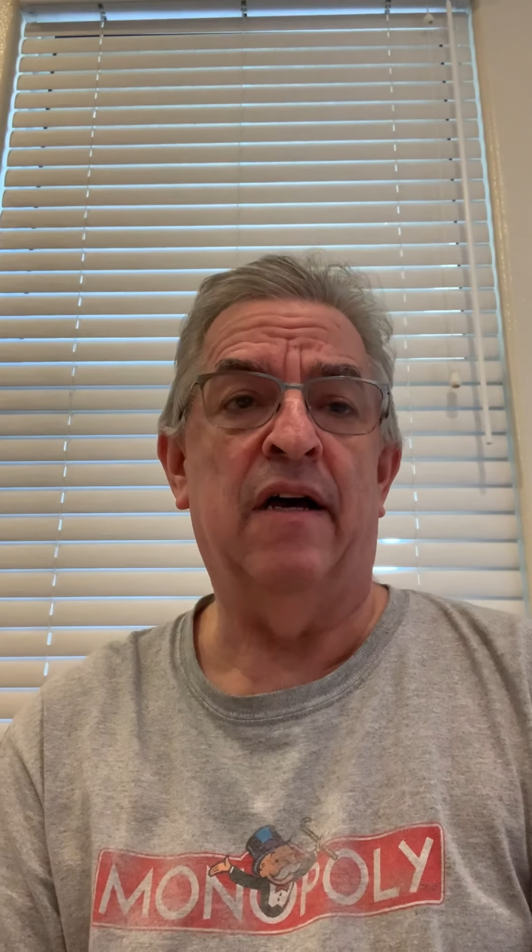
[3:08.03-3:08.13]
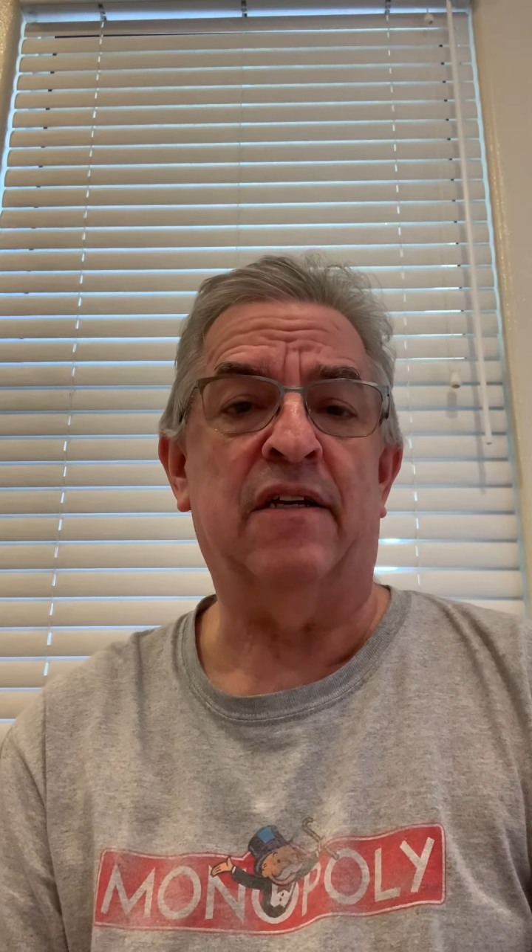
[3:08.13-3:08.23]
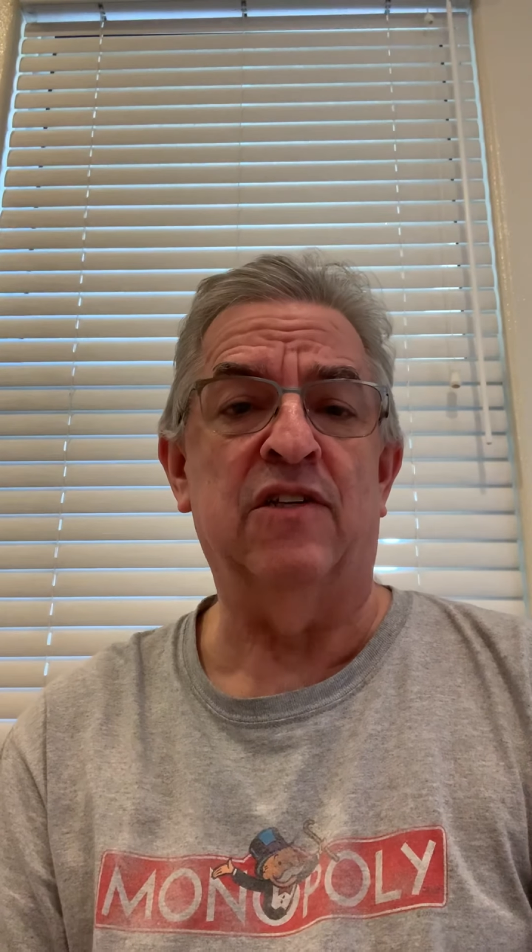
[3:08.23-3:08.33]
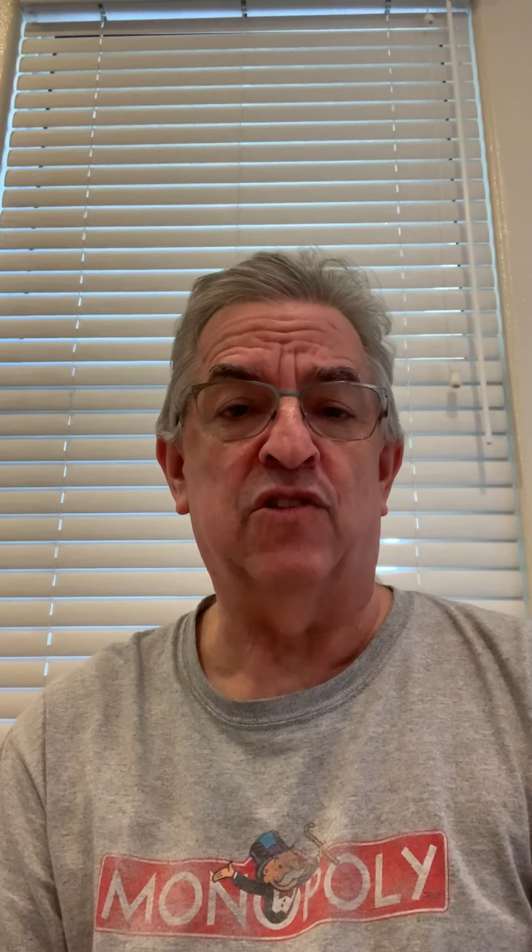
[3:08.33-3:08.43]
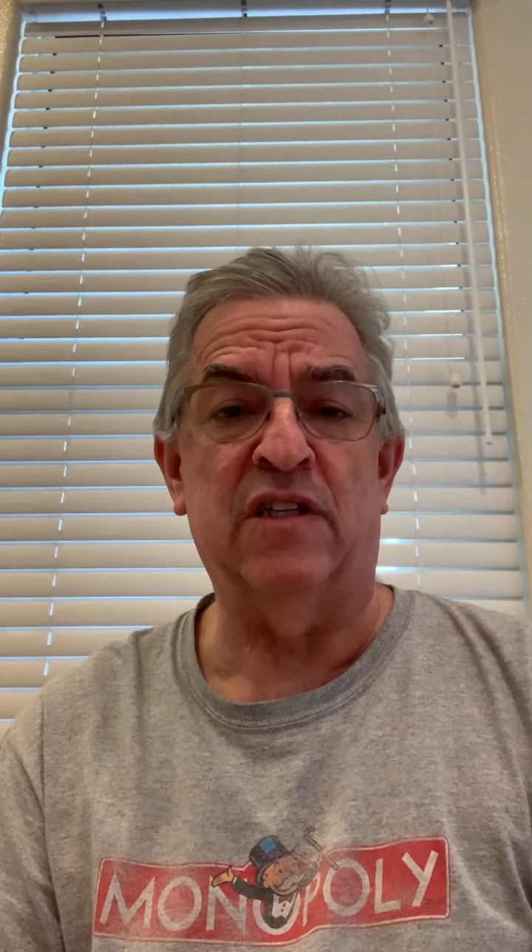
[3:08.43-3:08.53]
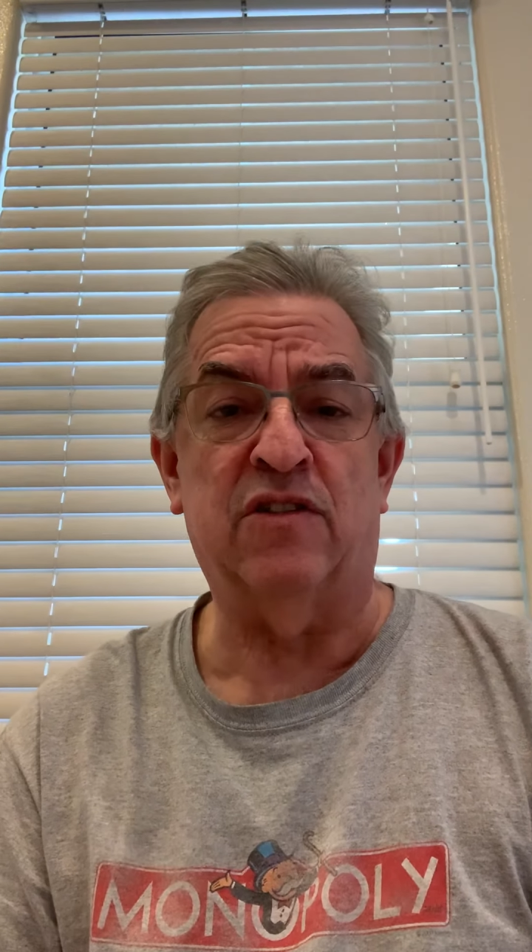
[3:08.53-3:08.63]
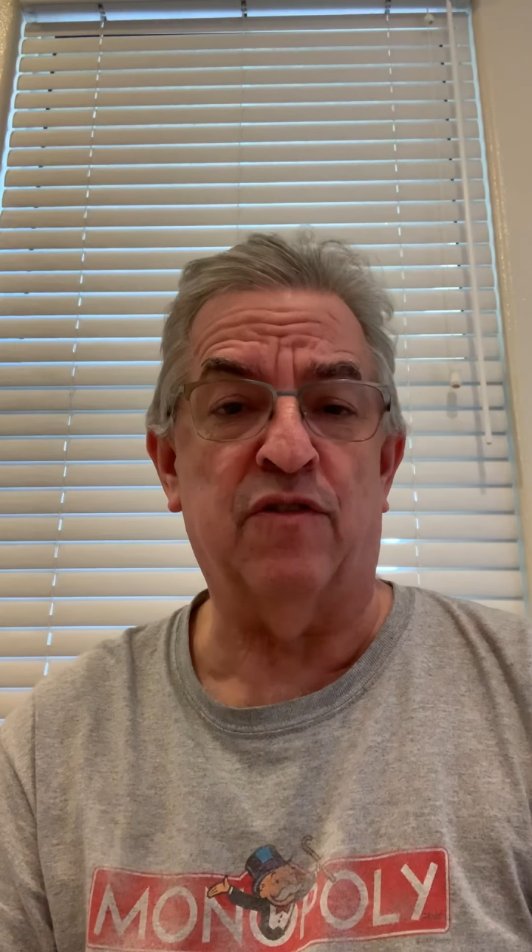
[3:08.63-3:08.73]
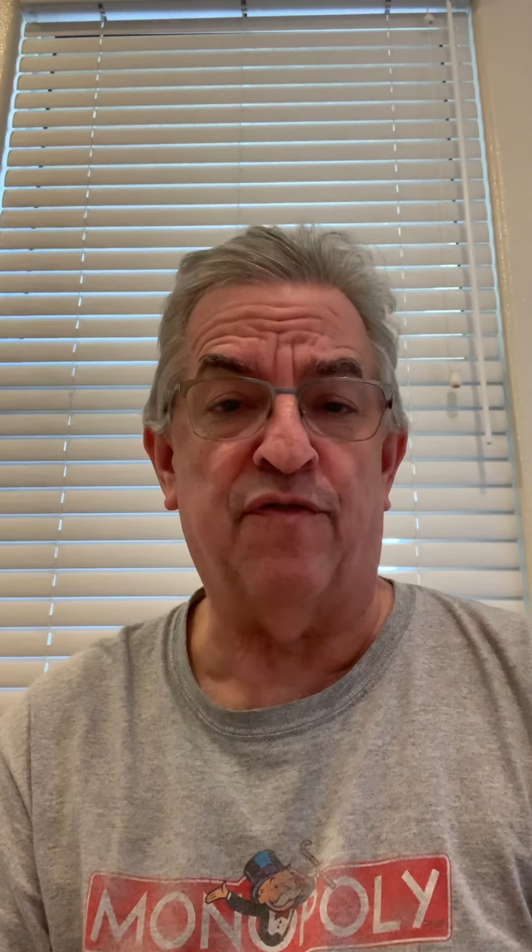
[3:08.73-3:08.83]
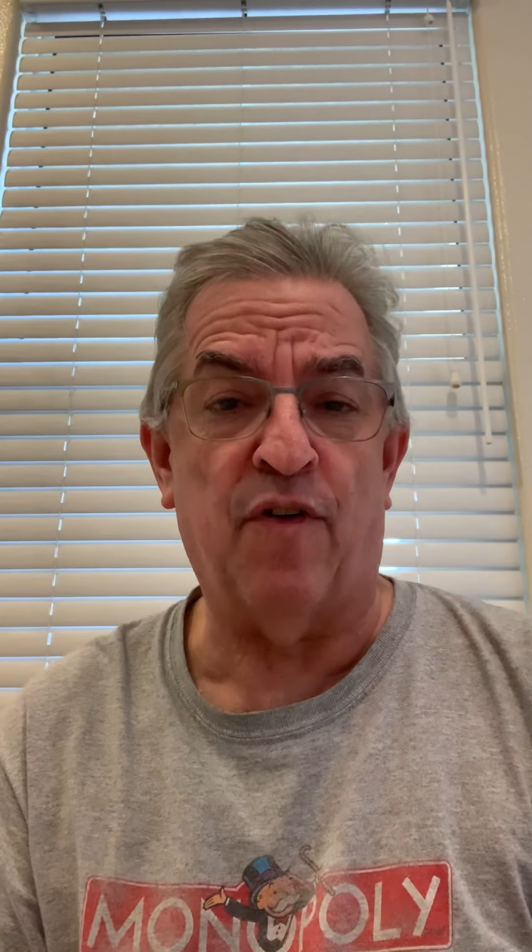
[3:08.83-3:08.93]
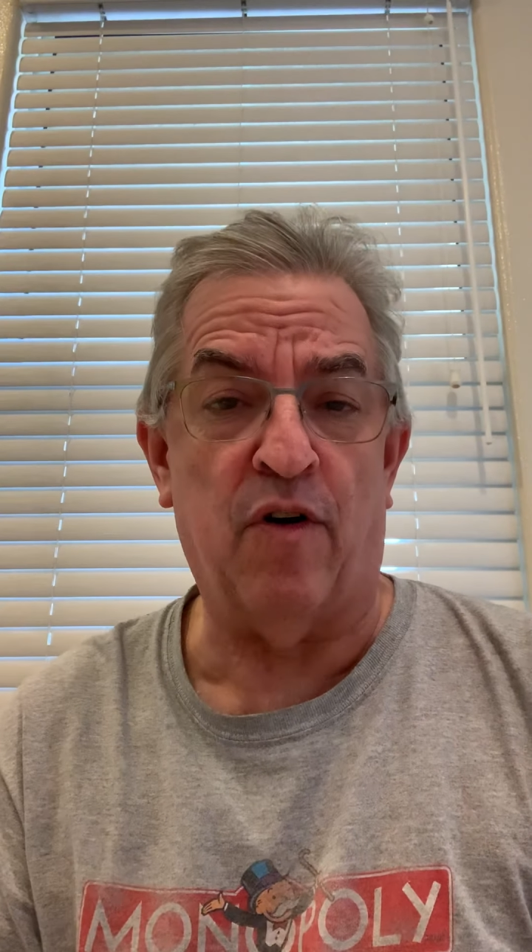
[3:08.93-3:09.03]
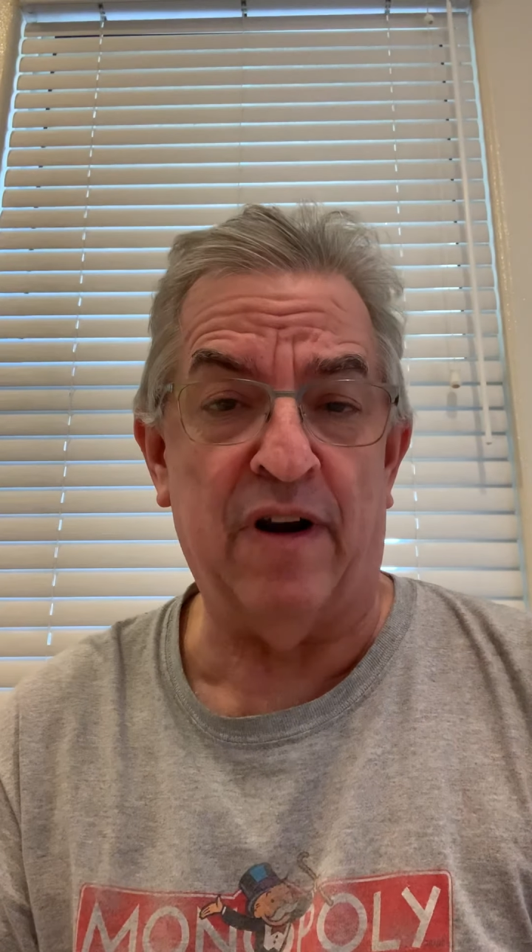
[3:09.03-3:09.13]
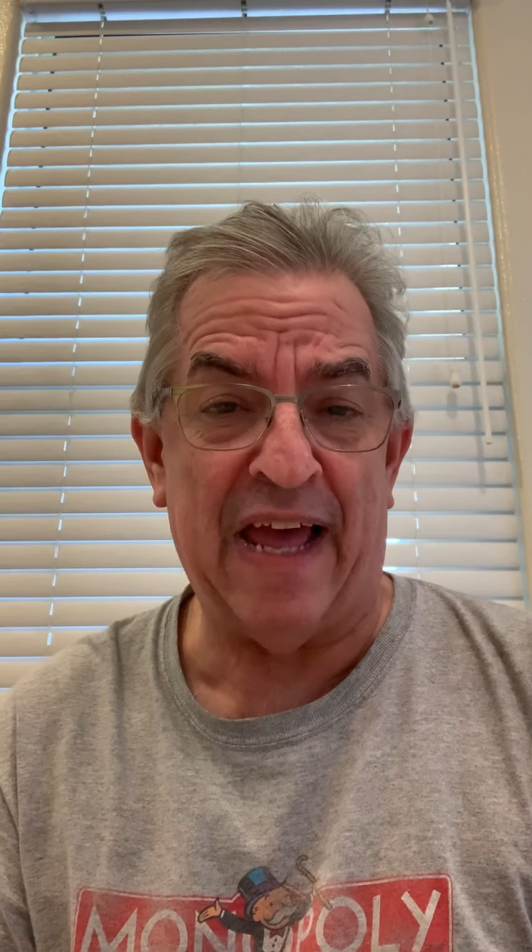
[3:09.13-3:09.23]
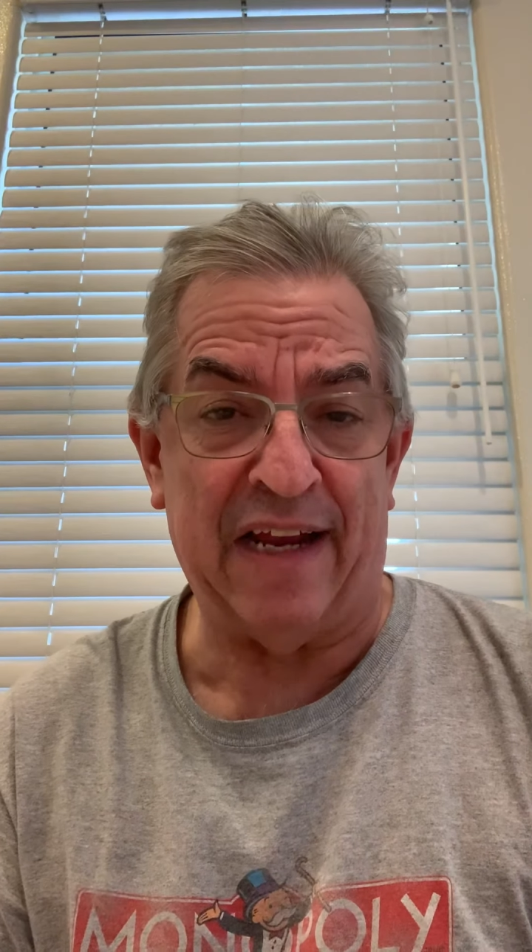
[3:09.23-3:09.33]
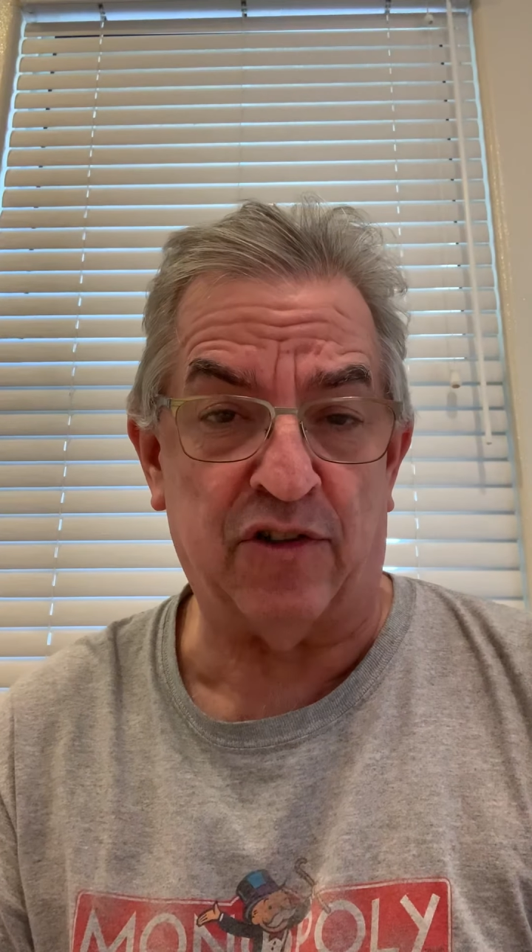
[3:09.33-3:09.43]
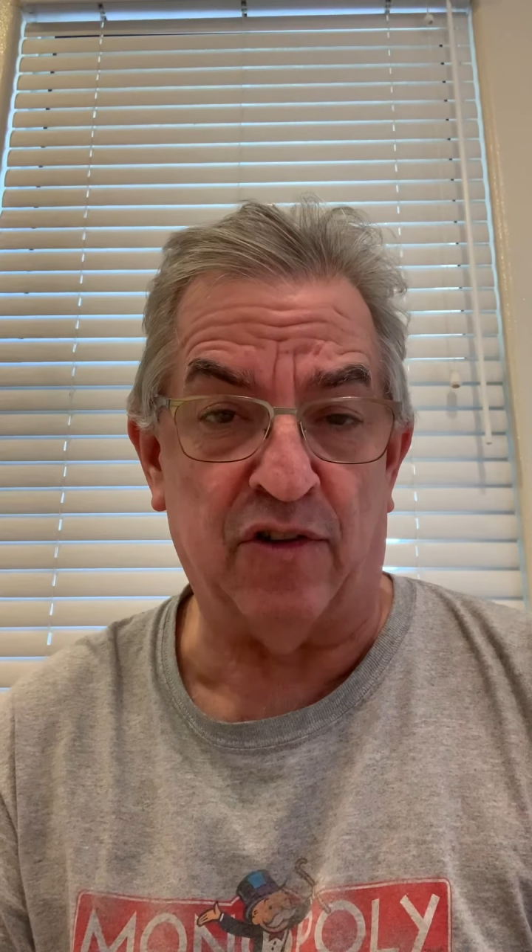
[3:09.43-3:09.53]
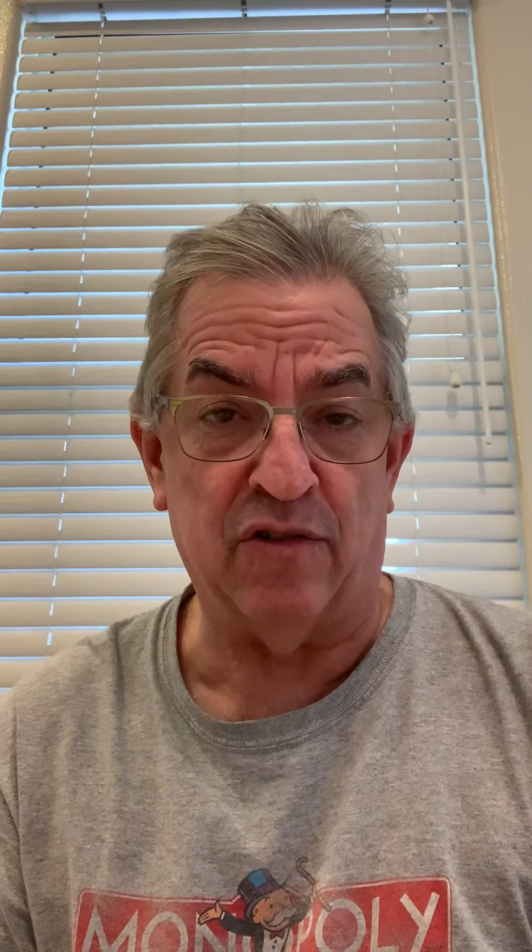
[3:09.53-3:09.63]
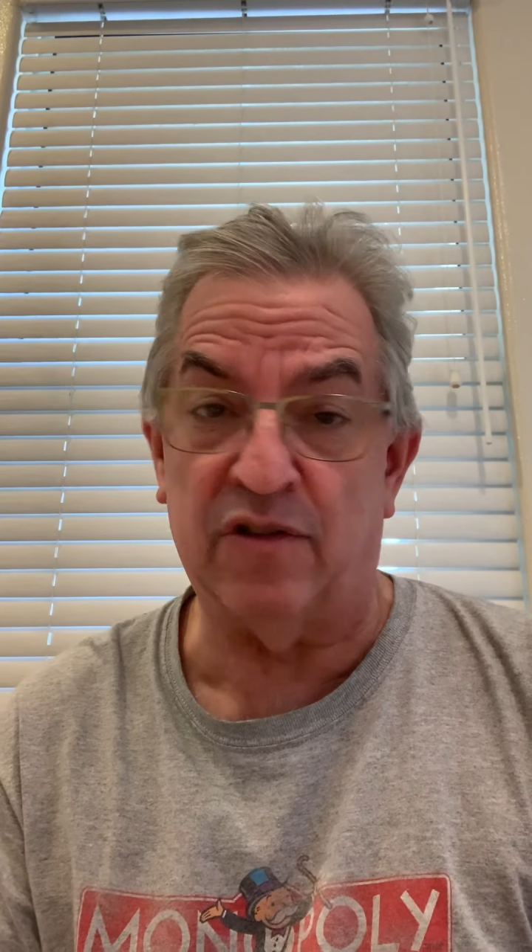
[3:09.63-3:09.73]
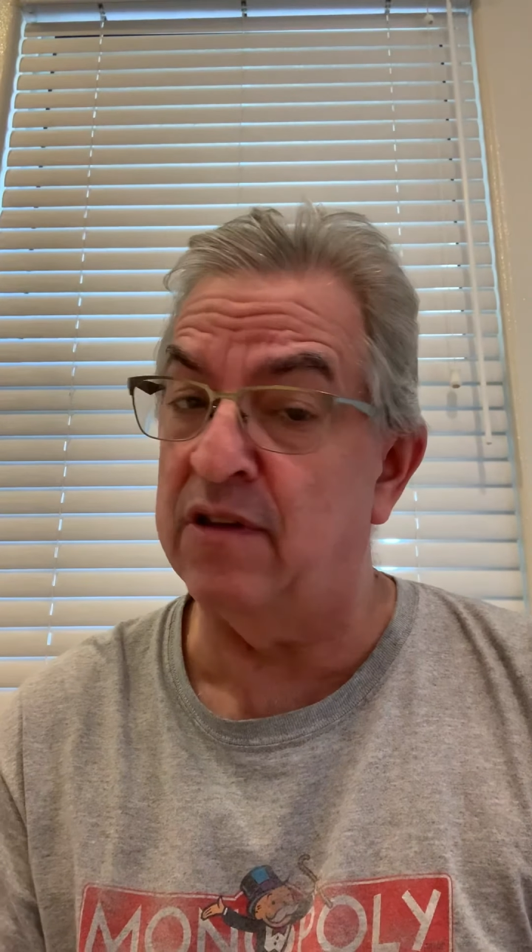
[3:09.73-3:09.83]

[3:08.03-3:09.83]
consists of foreign nationals.